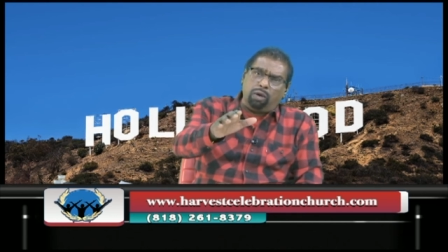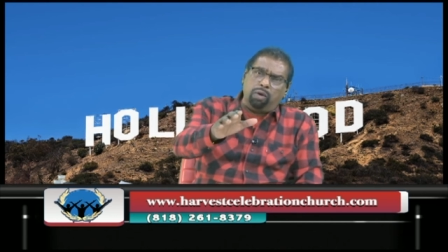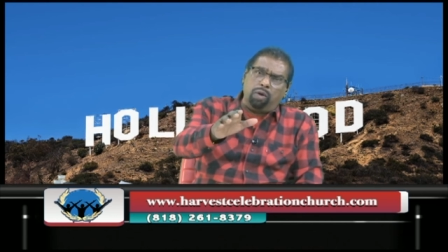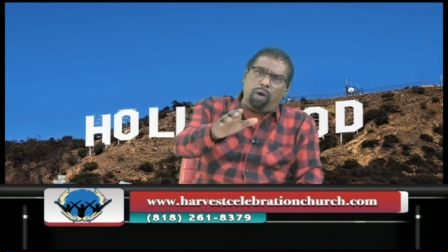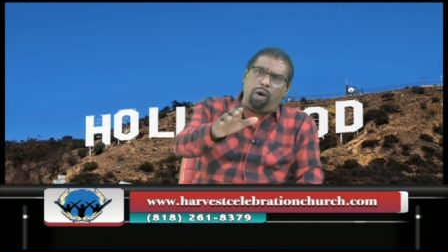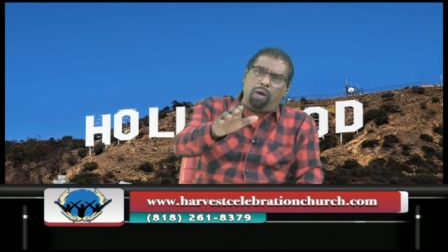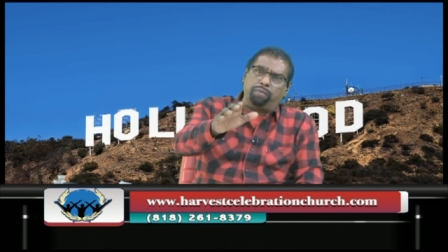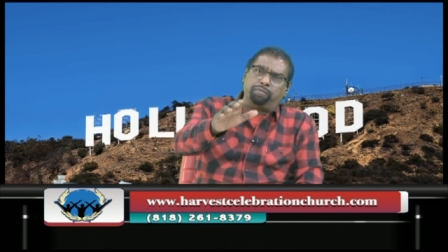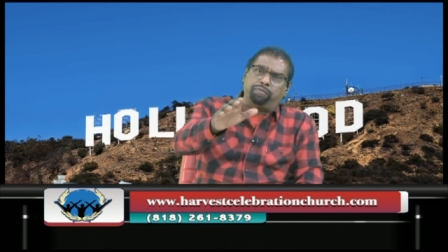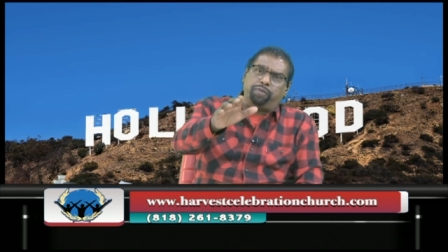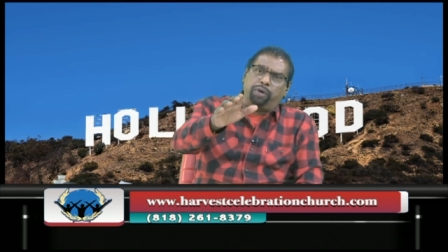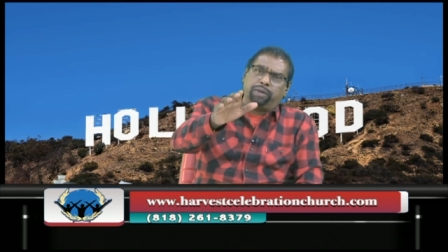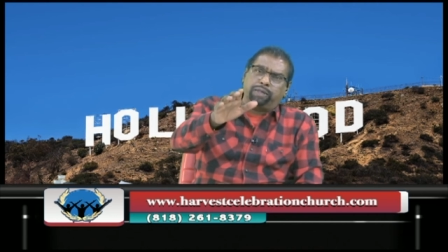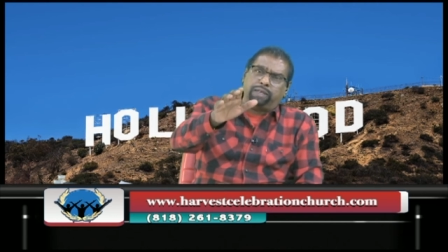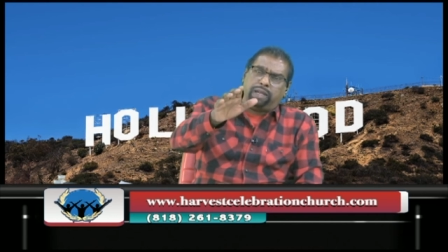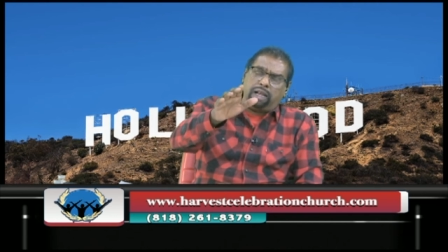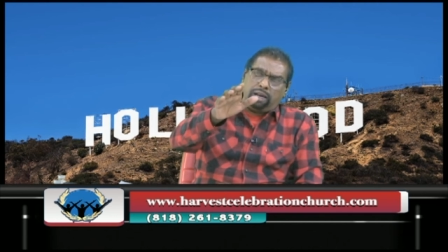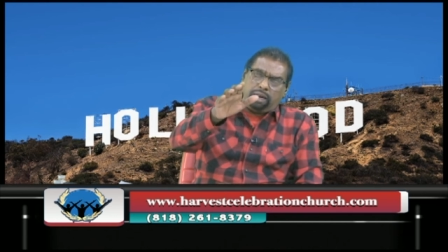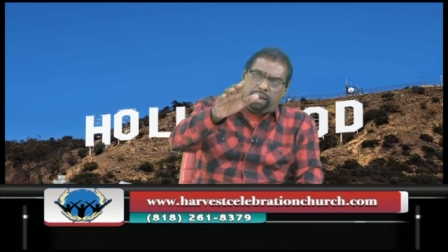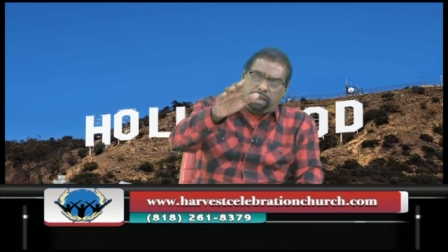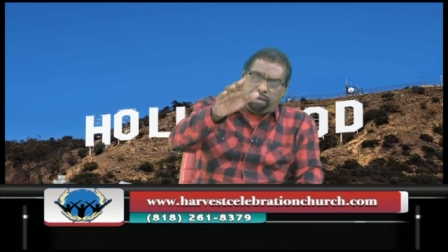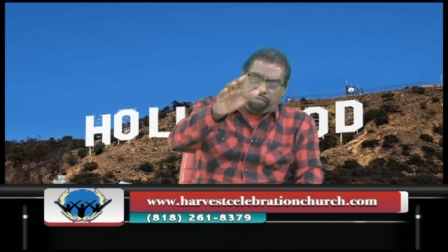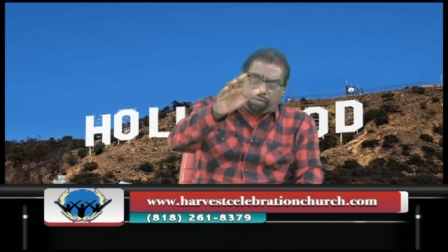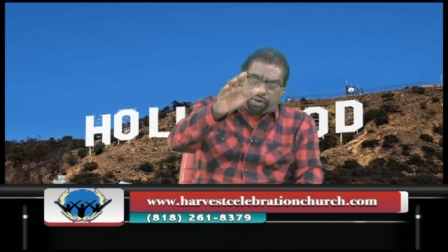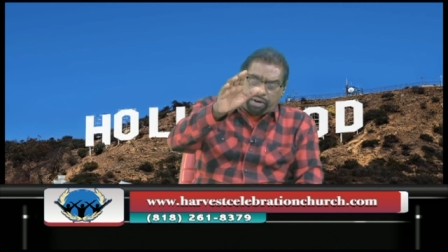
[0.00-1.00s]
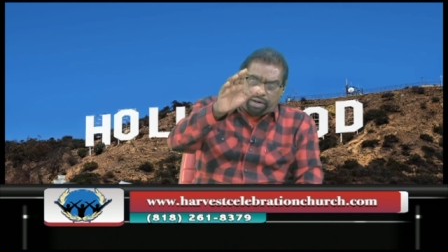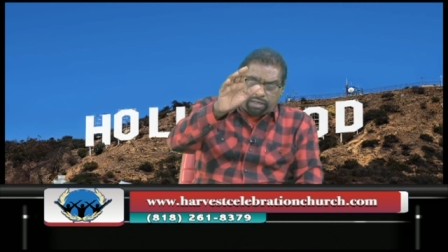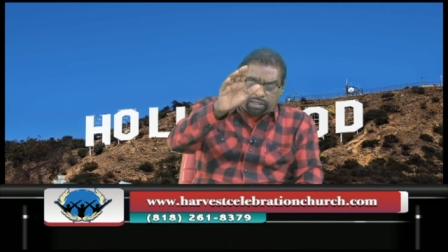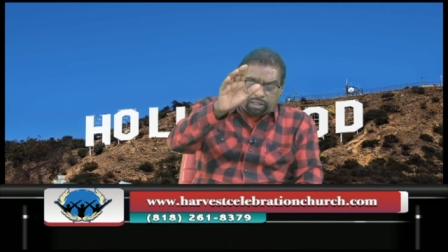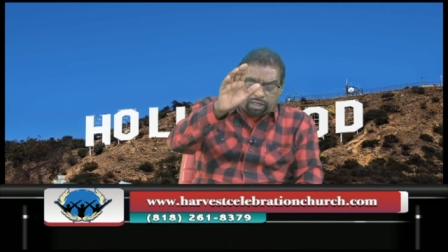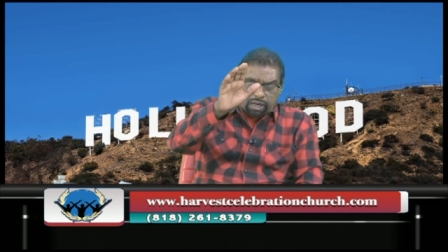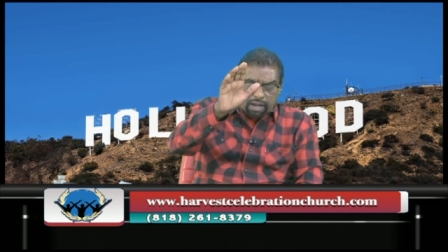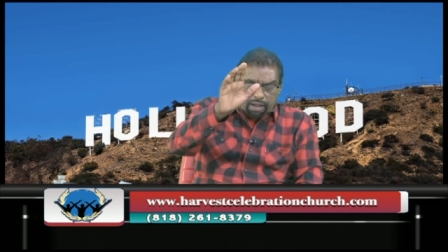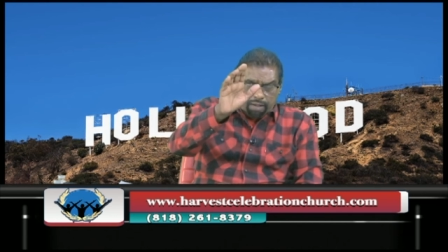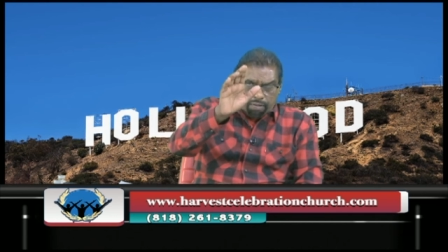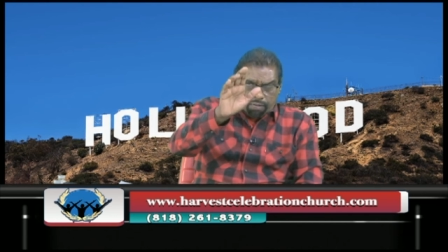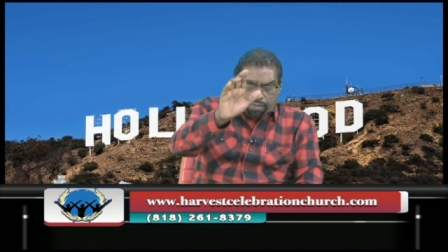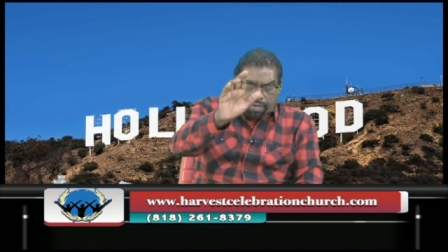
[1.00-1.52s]
Lord, for deliverance.
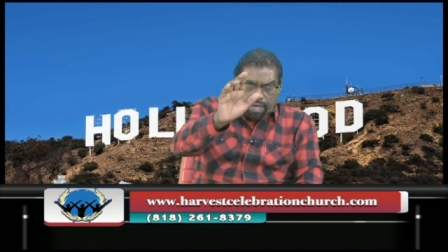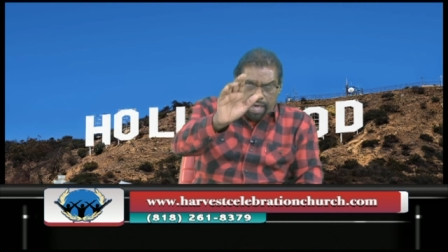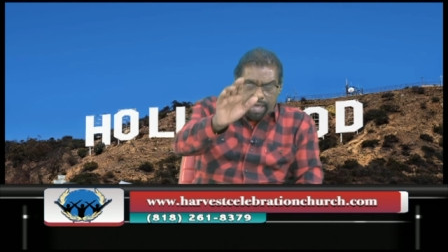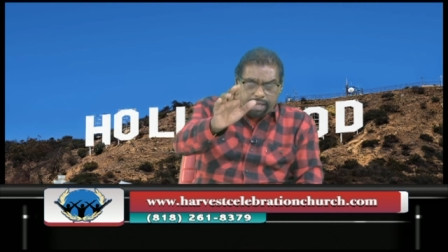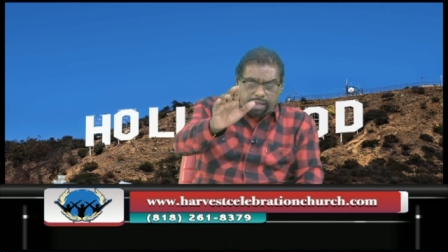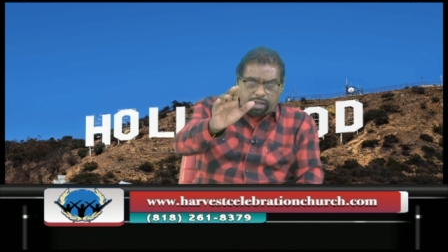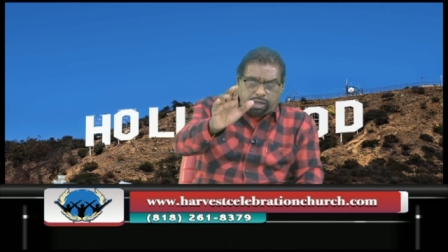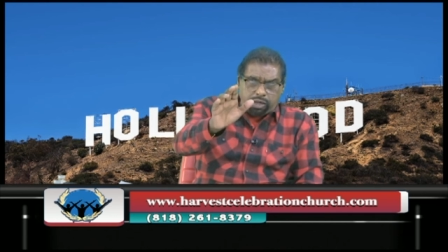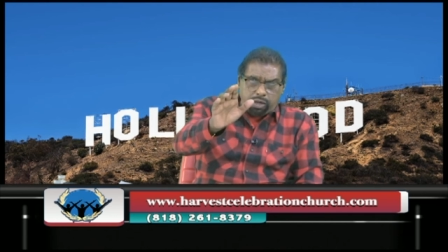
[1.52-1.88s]
Thank